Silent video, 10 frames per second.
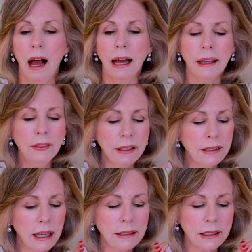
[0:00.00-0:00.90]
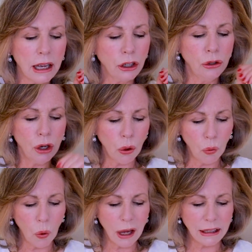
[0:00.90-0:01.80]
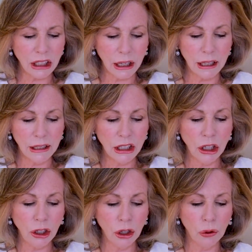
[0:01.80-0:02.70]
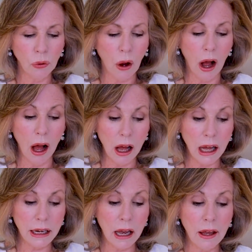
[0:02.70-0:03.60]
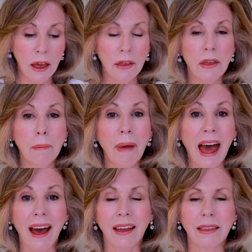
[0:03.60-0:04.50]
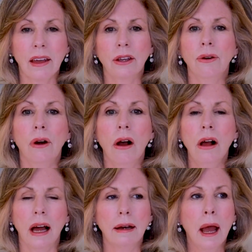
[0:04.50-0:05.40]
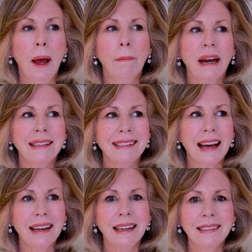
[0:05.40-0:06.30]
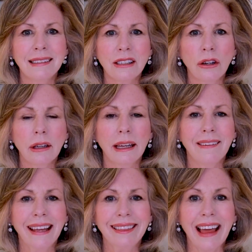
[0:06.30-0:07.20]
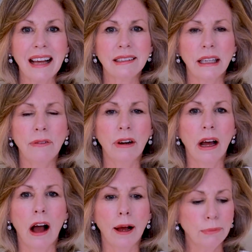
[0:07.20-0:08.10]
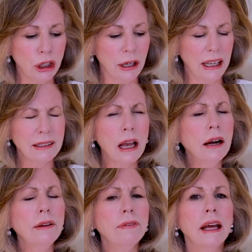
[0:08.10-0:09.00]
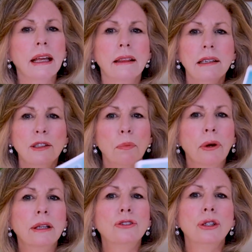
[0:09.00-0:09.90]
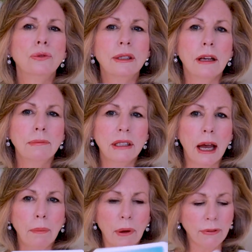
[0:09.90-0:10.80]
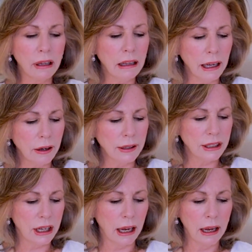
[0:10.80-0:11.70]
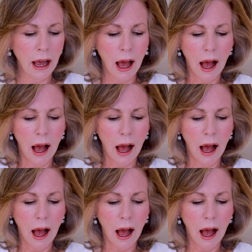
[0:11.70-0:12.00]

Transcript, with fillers: I get the sense that you don't want to continue on the path that you're on, but it's not necessarily like that's even an option. It's kind of like this brings you some type of clarity